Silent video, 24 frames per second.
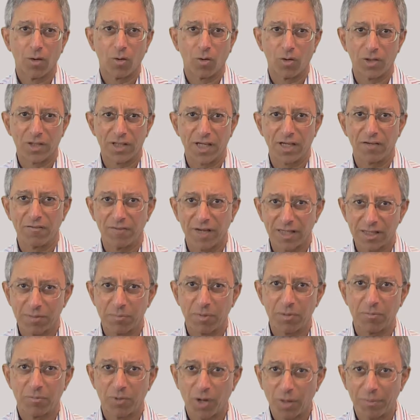or the
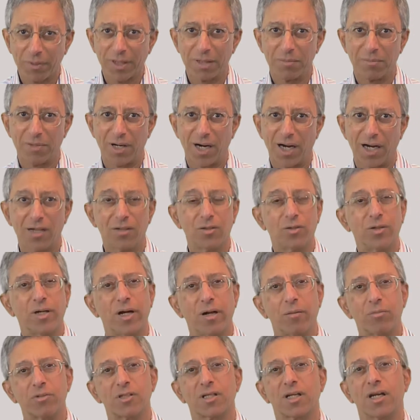investment property buyer who
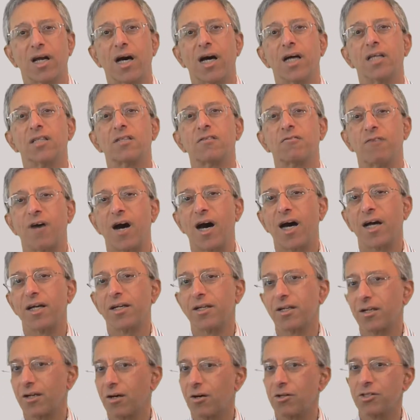helps clients
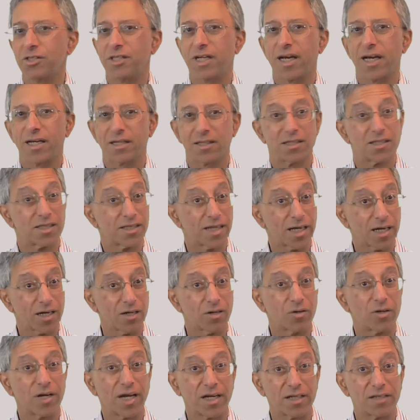find, negotiate, and
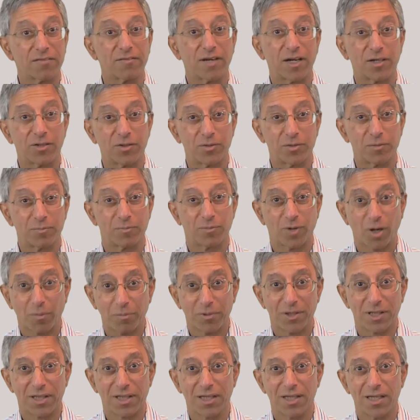settle on undervalued
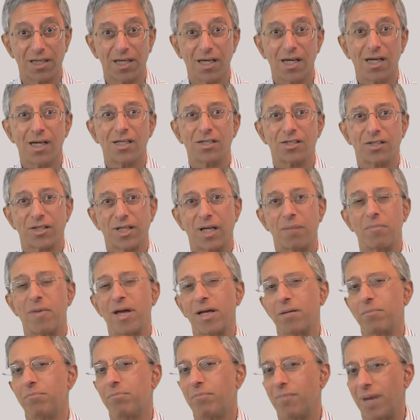property so they
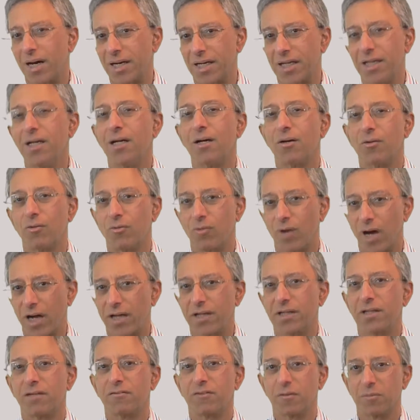make money
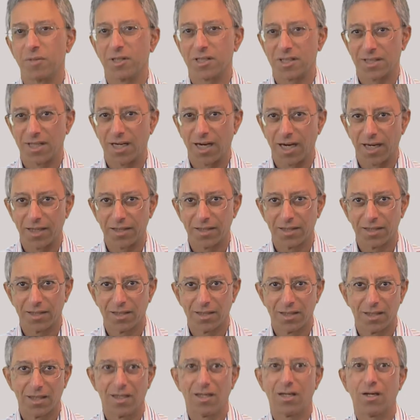right from the start.
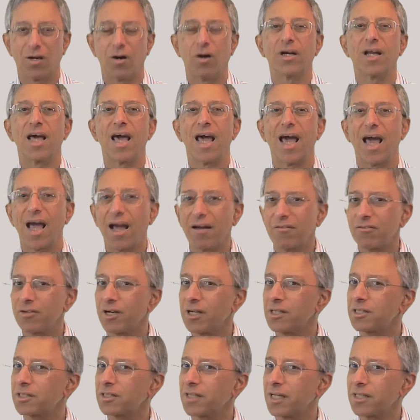On
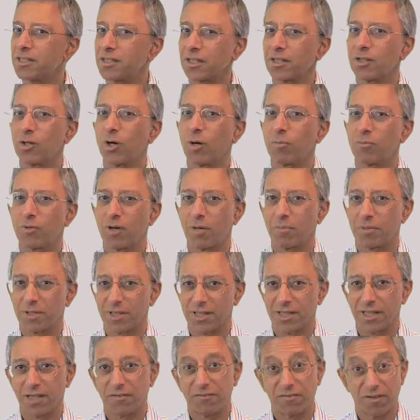average, they secure
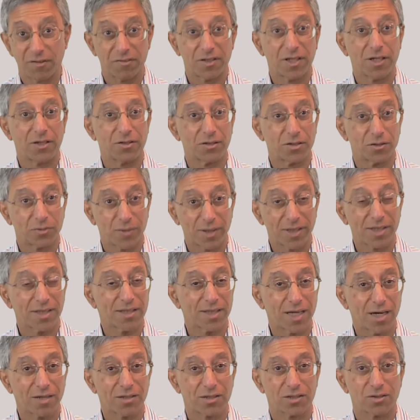property at fifteen to twenty
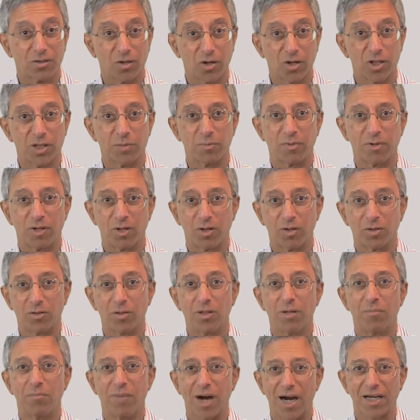thousand dollars
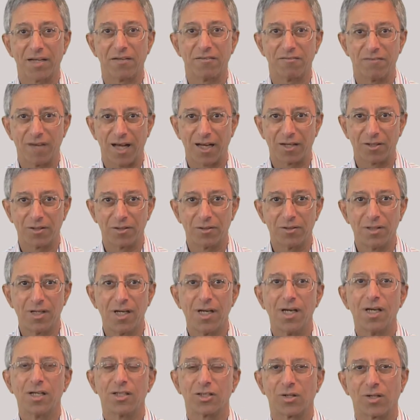below market value,
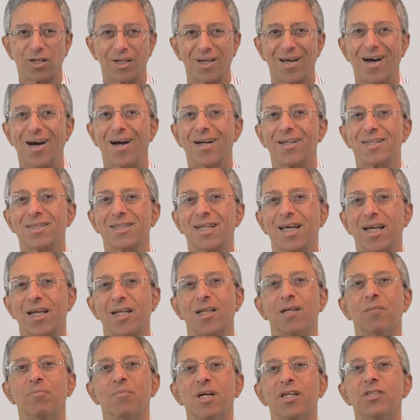so clients get
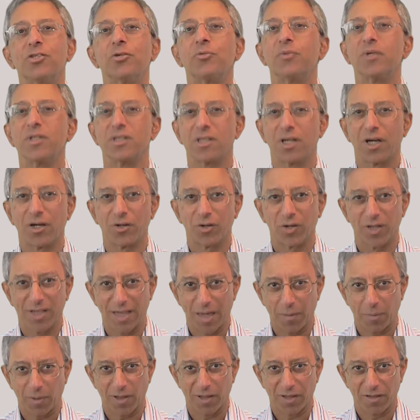an immediate return on
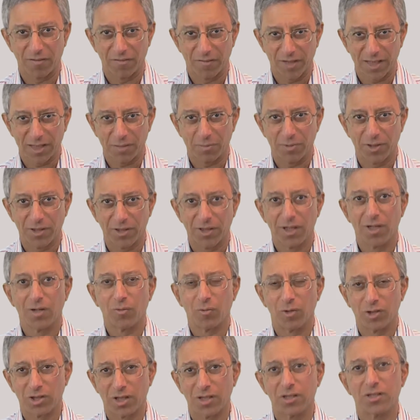capital investment,
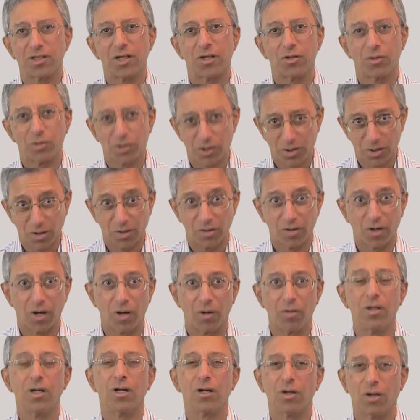which continues to
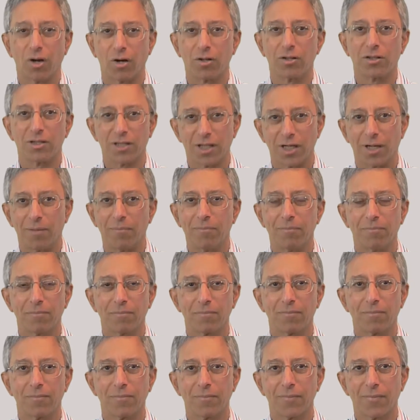grow long term.
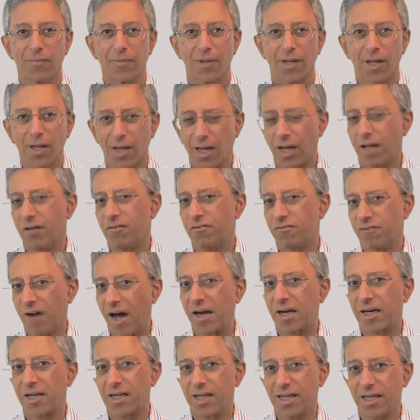And
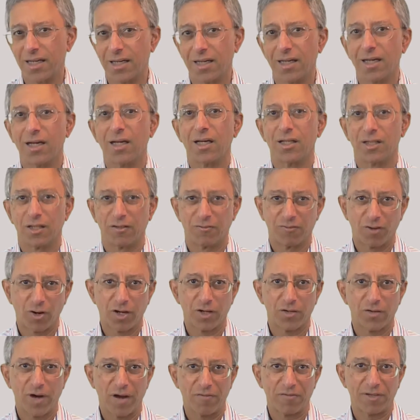finally, the
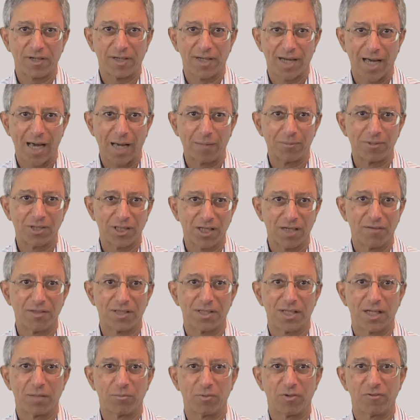photographic lab
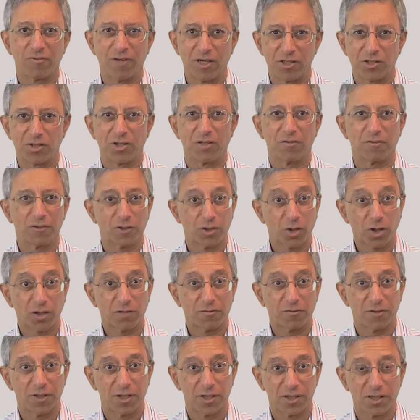servicing professional
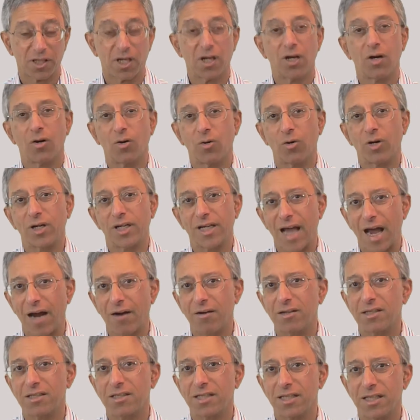photographers who
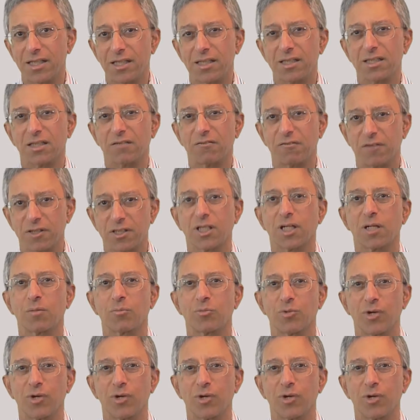guarantees the physical